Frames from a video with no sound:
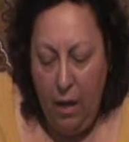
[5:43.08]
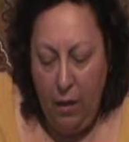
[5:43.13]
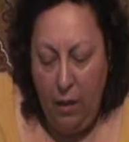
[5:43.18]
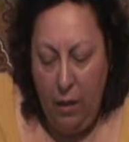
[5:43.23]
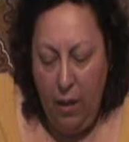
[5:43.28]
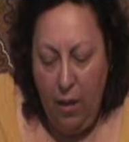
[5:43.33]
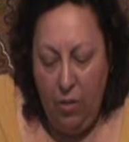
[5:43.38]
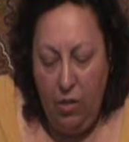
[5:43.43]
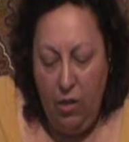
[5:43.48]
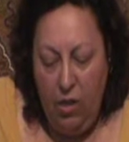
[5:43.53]

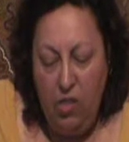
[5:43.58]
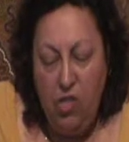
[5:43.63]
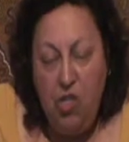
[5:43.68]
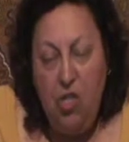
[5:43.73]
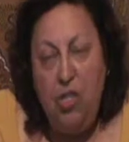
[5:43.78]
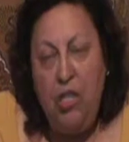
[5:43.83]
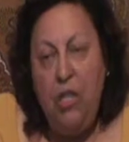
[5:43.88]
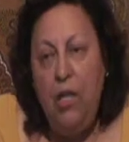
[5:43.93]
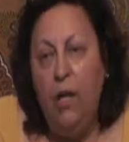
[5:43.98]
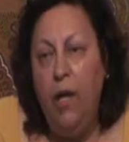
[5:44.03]
Now this
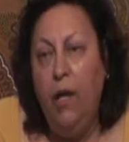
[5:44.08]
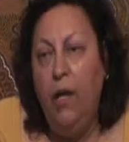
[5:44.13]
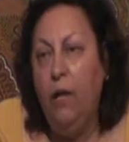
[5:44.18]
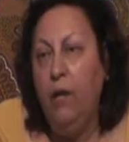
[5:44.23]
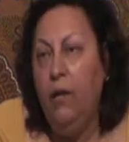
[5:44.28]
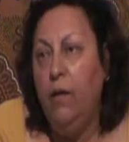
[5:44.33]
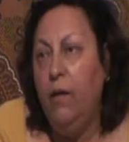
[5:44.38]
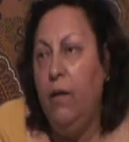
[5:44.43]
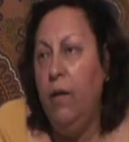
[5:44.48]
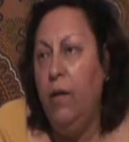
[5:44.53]
year,
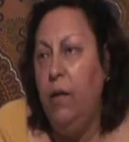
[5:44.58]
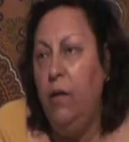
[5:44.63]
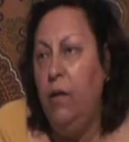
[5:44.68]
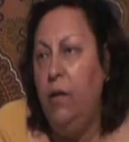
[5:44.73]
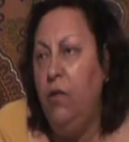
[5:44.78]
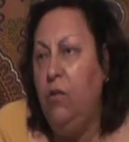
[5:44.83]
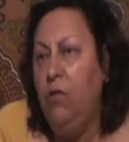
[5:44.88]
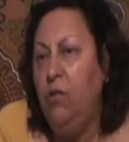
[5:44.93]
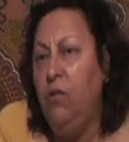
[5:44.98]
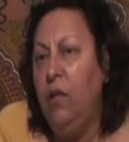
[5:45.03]

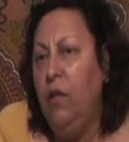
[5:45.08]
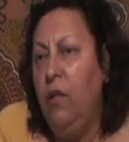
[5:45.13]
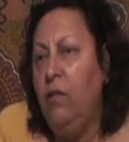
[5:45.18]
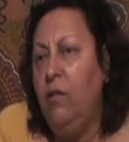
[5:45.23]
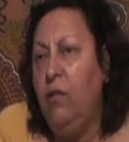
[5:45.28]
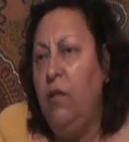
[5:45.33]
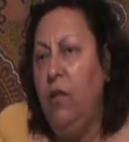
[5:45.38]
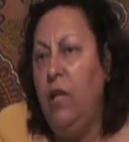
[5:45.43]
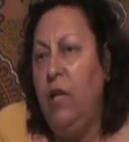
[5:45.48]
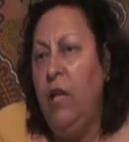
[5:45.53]
in
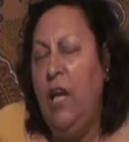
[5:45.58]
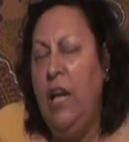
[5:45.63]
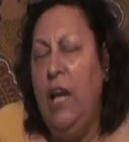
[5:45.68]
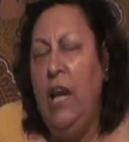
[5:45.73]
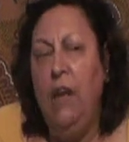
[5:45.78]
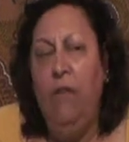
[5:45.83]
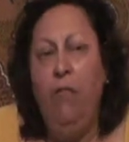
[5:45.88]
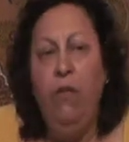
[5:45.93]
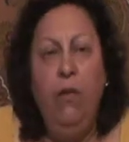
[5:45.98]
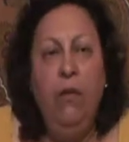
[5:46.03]

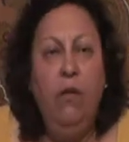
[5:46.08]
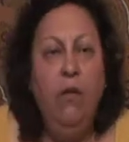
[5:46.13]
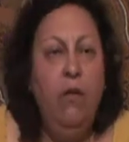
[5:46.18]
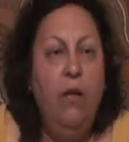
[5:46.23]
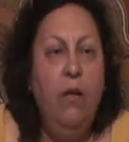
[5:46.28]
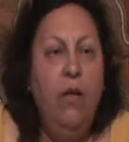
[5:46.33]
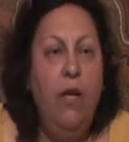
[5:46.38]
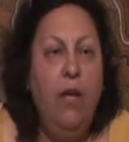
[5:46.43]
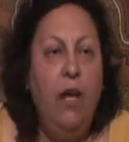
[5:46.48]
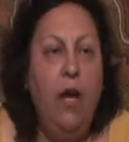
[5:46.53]
2011,
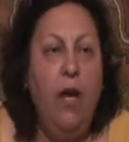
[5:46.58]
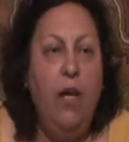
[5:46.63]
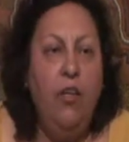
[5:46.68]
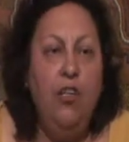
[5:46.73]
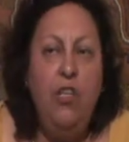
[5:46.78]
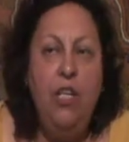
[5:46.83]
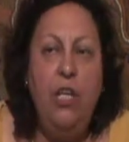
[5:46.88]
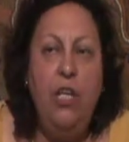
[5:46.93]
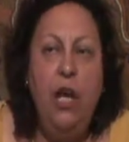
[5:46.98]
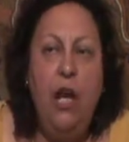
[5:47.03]

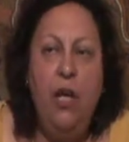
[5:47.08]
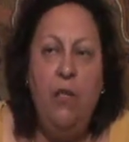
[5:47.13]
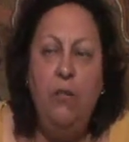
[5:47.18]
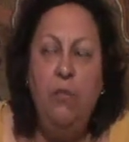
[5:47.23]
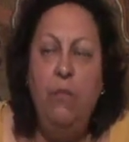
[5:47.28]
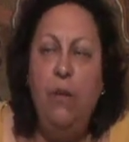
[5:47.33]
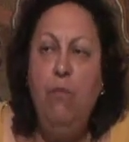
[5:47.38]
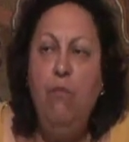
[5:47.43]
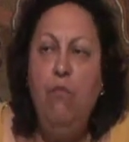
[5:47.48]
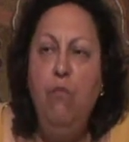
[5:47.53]
she has
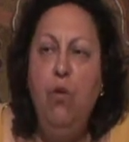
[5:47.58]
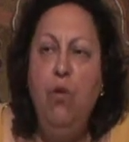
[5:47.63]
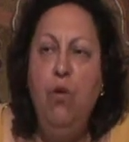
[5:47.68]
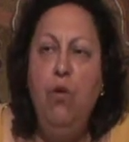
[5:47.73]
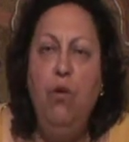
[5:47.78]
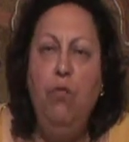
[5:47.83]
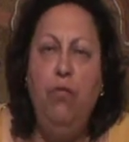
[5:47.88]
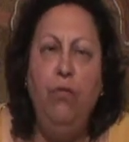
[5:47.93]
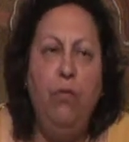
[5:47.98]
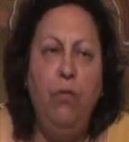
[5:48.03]
been
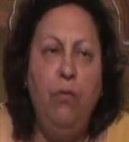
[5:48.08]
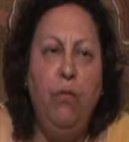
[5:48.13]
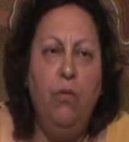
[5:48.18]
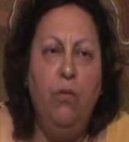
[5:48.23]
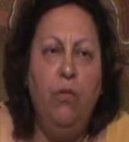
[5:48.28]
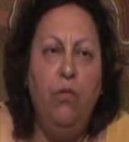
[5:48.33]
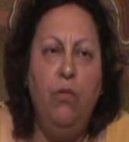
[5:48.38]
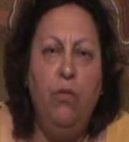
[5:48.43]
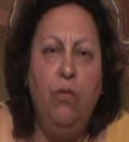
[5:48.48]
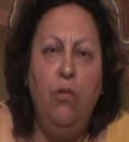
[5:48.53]
moved
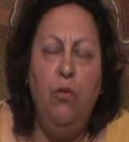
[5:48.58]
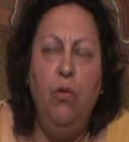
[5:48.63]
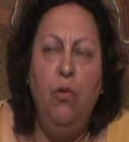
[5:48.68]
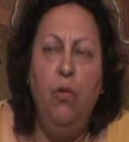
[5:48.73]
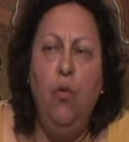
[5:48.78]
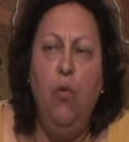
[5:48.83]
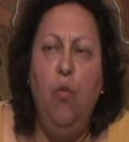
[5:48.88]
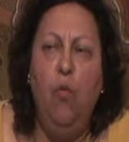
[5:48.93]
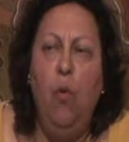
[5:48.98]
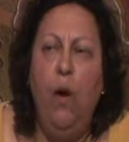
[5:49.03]

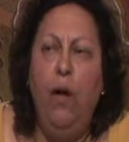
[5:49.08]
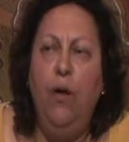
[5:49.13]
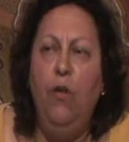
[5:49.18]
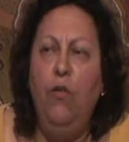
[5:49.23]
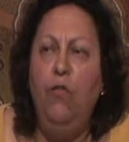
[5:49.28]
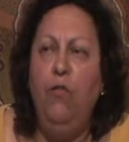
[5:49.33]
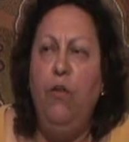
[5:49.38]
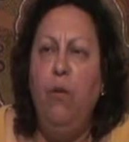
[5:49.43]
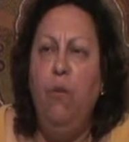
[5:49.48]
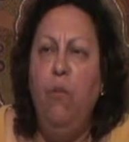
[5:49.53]
to one
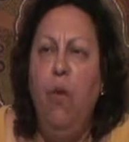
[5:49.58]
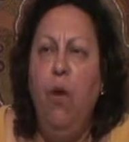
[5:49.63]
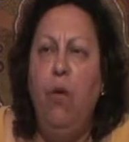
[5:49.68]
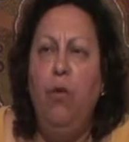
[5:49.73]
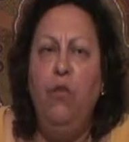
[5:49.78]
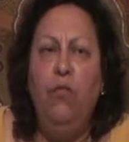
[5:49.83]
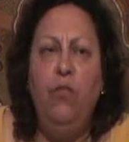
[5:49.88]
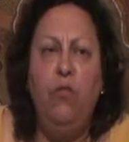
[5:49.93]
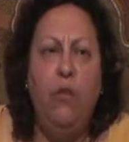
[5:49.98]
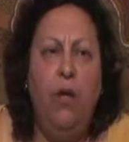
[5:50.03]
of the
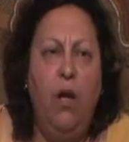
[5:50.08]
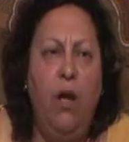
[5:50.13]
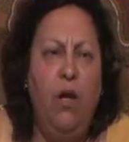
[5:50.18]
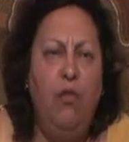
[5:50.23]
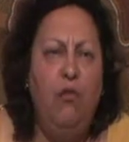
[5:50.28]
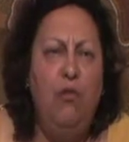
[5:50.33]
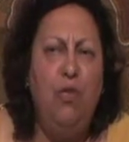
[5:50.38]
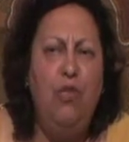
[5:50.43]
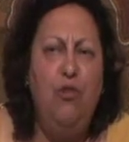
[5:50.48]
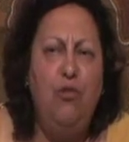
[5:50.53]
most
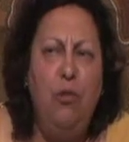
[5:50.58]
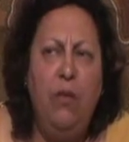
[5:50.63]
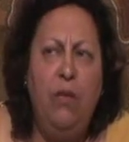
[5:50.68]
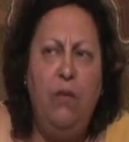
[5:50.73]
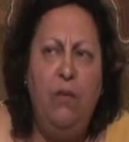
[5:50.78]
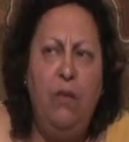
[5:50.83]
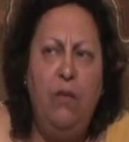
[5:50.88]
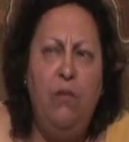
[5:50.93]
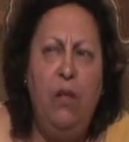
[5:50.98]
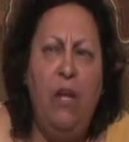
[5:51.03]

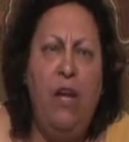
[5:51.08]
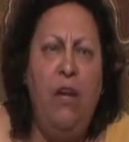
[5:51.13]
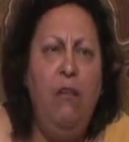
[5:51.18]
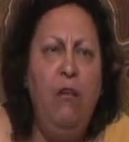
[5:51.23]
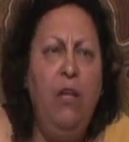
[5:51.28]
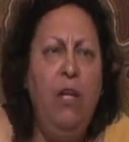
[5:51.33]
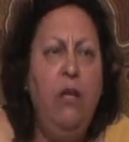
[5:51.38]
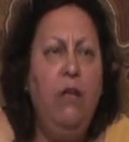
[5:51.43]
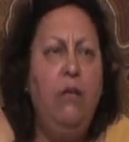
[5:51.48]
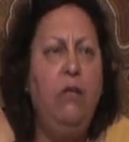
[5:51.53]
restricted
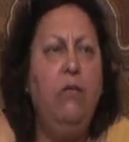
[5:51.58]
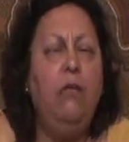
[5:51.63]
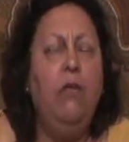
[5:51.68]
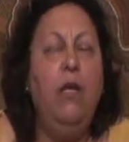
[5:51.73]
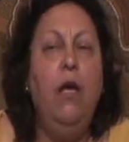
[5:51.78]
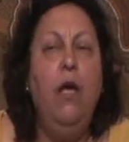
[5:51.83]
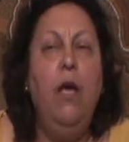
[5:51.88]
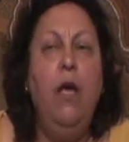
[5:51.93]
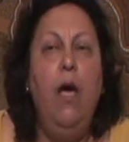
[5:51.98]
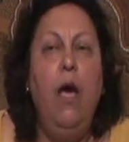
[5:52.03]
areas
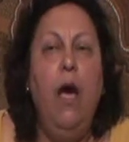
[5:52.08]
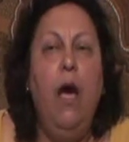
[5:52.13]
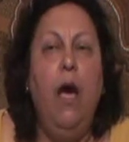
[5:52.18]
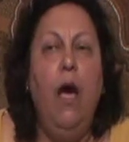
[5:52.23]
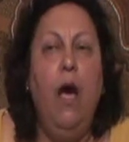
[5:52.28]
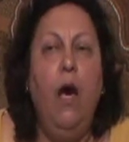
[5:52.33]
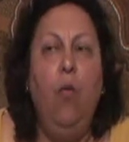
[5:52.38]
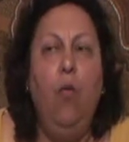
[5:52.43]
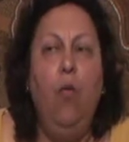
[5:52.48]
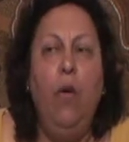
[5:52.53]

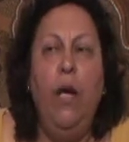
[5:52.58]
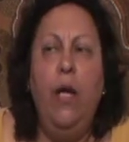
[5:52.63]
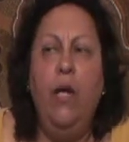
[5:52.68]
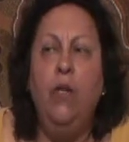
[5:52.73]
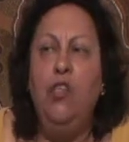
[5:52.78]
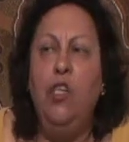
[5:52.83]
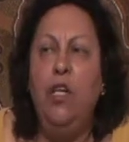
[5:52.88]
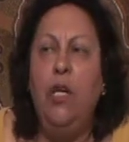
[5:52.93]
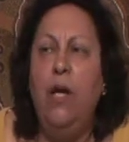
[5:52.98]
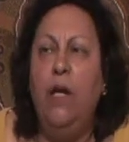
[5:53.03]
where
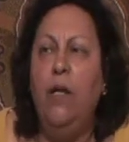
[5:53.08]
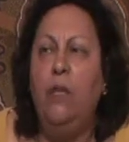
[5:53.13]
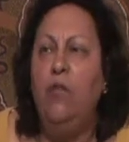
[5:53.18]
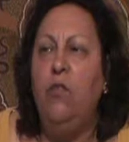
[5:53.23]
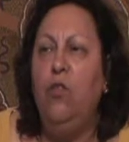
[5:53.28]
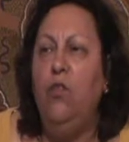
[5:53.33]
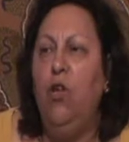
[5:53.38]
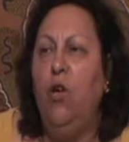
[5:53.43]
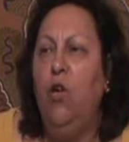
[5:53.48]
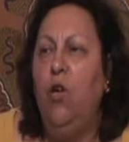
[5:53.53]
she
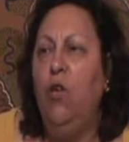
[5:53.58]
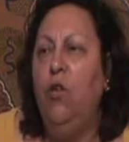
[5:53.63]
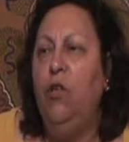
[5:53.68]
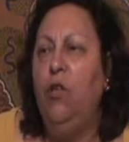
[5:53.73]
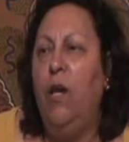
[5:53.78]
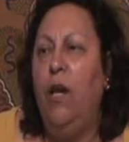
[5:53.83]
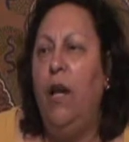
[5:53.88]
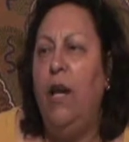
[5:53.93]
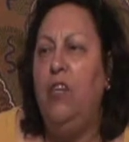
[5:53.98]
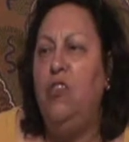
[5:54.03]
has not
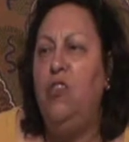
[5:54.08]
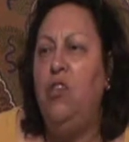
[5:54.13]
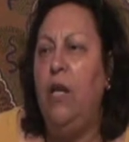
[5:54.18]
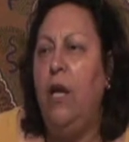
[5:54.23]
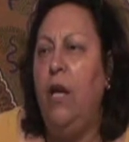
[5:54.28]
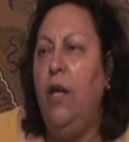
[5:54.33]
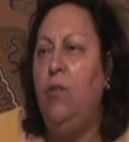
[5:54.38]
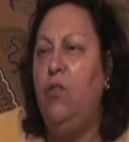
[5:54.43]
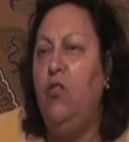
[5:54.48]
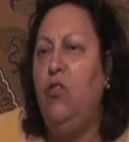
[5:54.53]
a
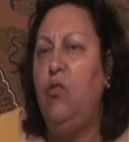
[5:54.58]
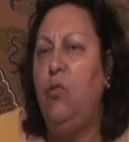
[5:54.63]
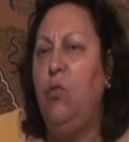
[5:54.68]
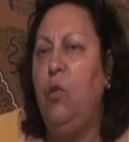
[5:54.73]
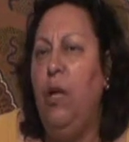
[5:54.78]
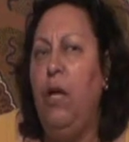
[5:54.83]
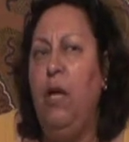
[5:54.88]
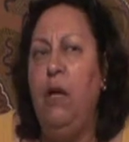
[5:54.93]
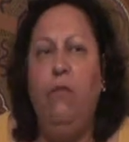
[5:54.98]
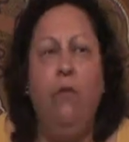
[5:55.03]
chance to
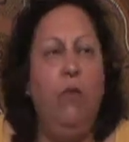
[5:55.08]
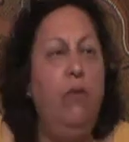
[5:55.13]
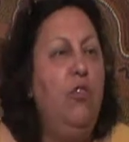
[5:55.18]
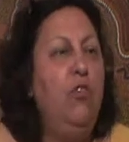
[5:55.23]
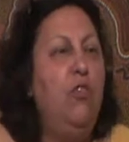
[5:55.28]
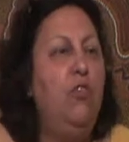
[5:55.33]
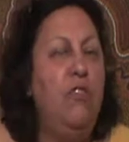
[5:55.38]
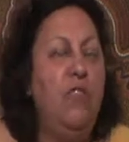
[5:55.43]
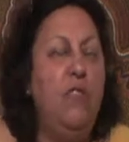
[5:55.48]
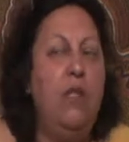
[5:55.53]
even
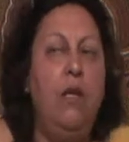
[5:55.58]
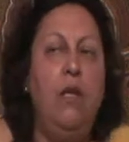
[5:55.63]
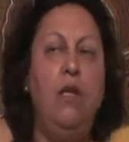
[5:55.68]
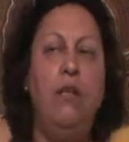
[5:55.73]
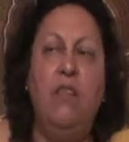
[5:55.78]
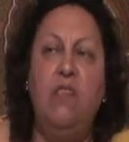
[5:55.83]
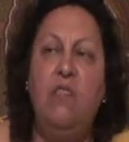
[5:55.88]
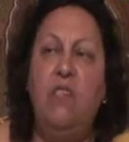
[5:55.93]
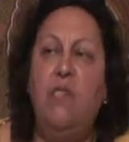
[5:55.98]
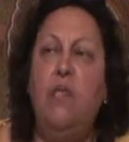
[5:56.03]
to see
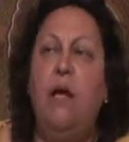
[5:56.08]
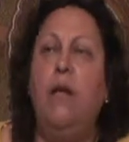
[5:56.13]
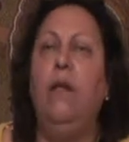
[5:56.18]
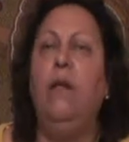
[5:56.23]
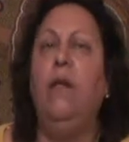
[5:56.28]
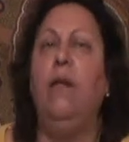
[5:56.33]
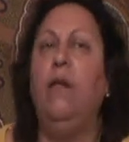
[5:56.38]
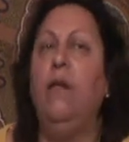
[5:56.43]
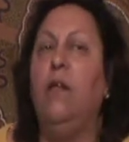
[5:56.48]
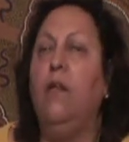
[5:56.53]
the
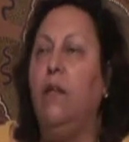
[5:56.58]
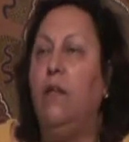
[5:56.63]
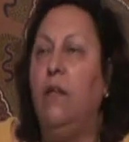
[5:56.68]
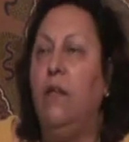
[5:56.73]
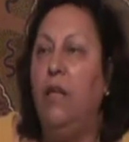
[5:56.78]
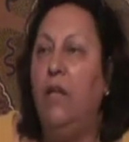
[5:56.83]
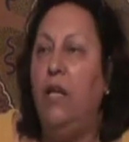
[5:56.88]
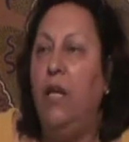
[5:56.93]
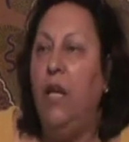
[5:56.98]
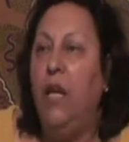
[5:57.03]
sun
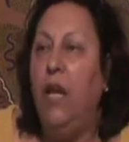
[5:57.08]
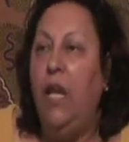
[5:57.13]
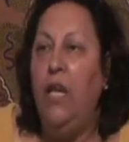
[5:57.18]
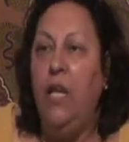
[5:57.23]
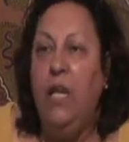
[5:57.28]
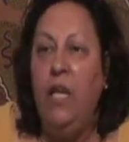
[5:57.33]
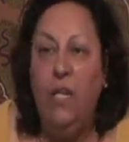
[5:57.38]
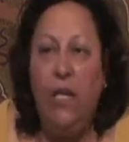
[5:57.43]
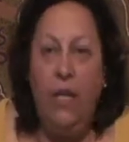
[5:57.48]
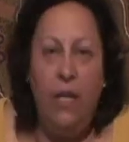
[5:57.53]

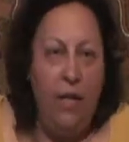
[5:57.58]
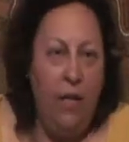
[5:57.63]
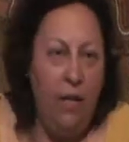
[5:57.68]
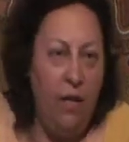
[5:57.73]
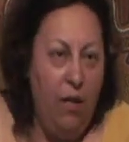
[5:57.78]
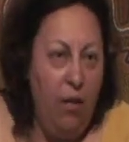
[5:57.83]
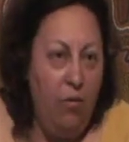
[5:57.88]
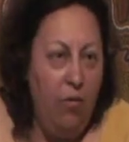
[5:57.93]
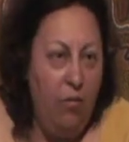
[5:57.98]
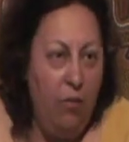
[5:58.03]
any
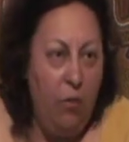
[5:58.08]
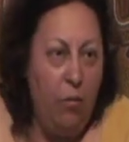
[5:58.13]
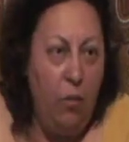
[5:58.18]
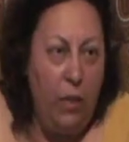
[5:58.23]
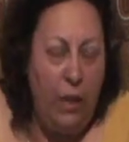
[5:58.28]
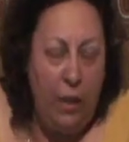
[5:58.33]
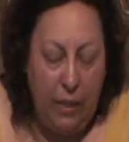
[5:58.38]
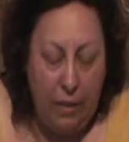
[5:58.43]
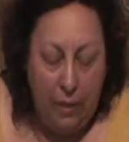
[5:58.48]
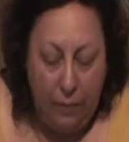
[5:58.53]
day of the
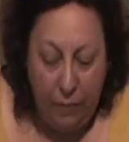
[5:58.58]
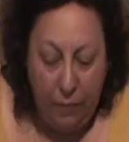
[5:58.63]
week.